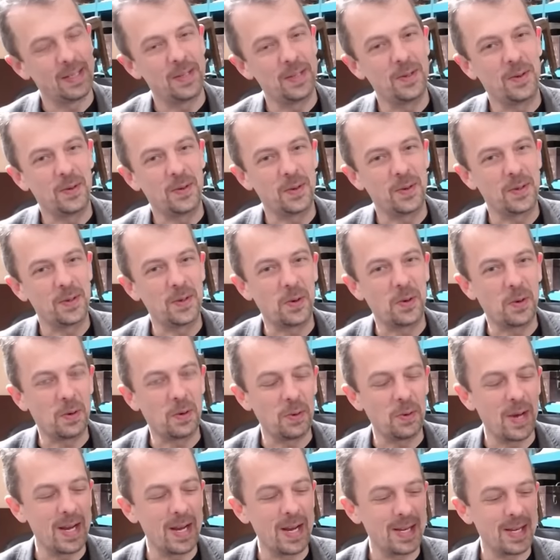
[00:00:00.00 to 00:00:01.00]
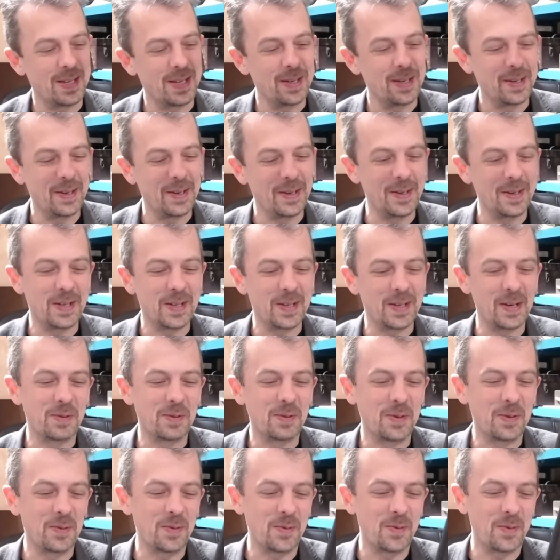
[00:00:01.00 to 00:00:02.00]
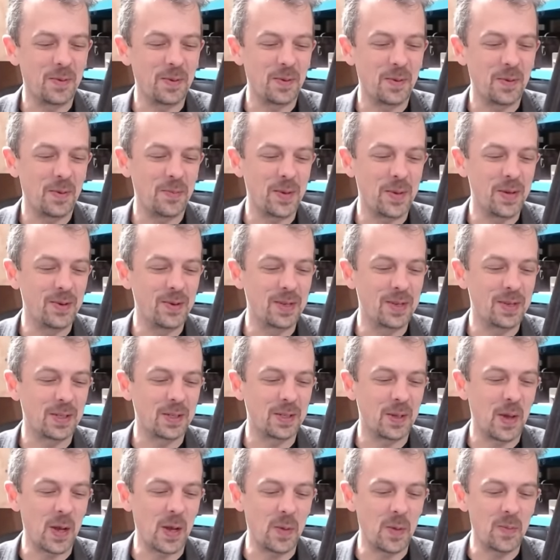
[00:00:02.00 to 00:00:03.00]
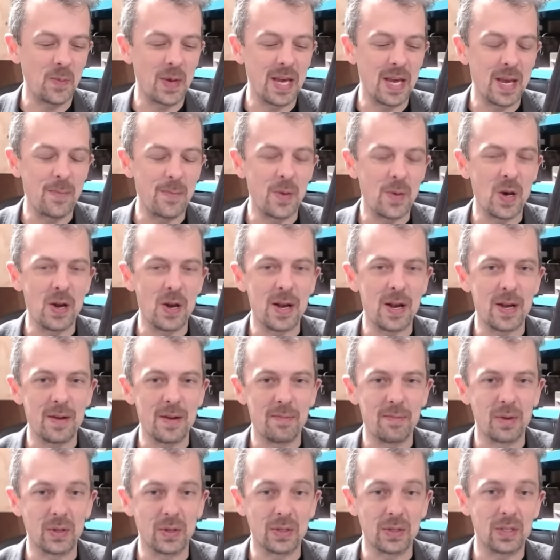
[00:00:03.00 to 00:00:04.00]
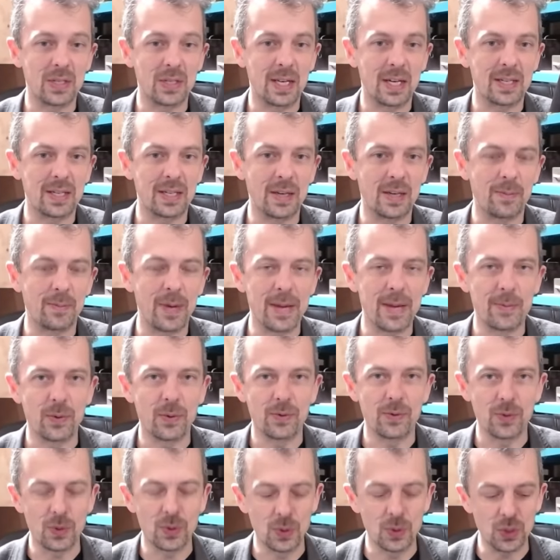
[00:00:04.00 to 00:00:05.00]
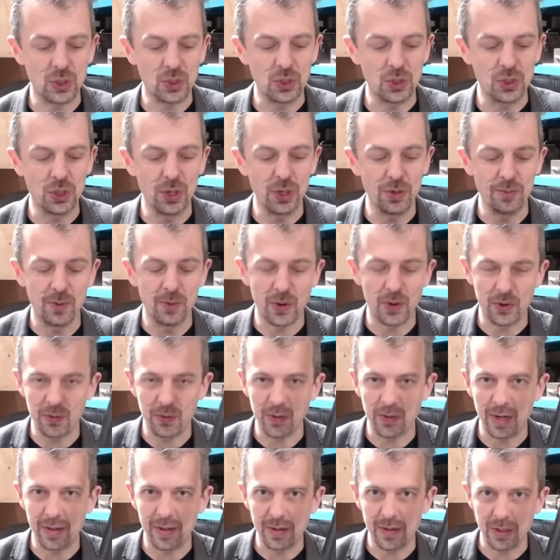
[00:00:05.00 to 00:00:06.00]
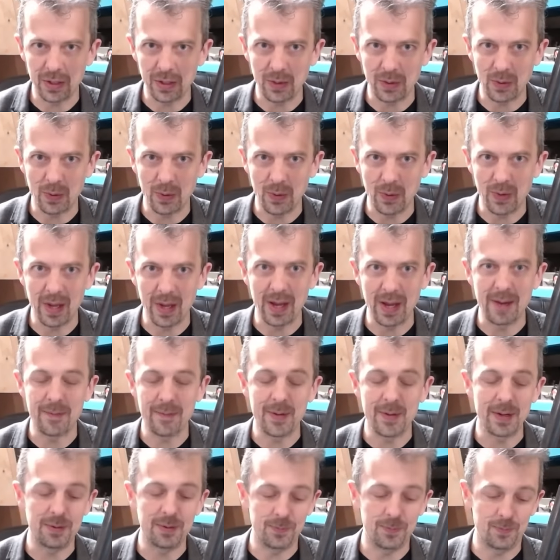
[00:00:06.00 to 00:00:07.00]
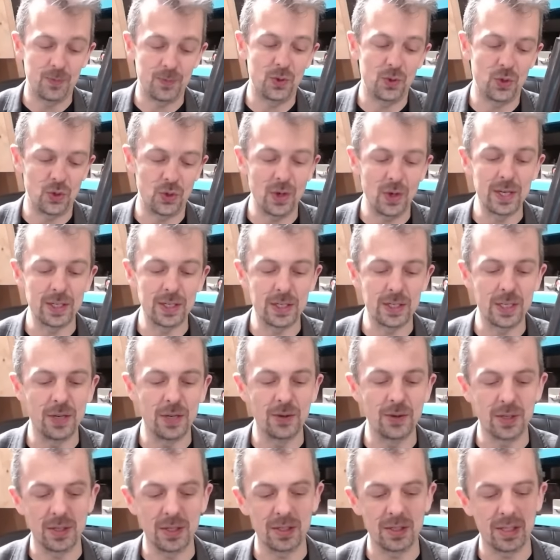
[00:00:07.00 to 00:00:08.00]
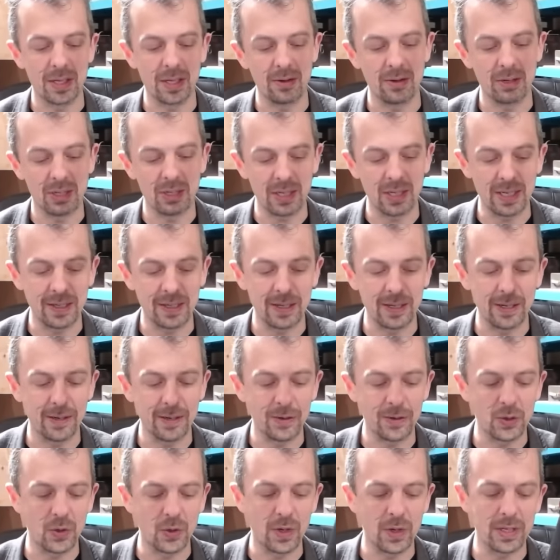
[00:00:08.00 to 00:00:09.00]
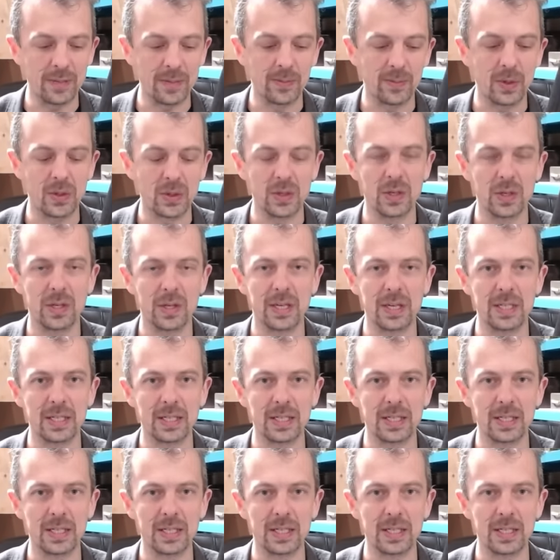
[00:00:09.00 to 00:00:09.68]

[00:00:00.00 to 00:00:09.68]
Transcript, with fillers: not, it's not great in terms of purists like me, but in a modern setting, people, of course, do modify this sort of thing. If they're trying to use it seriously, they're going to try to modernize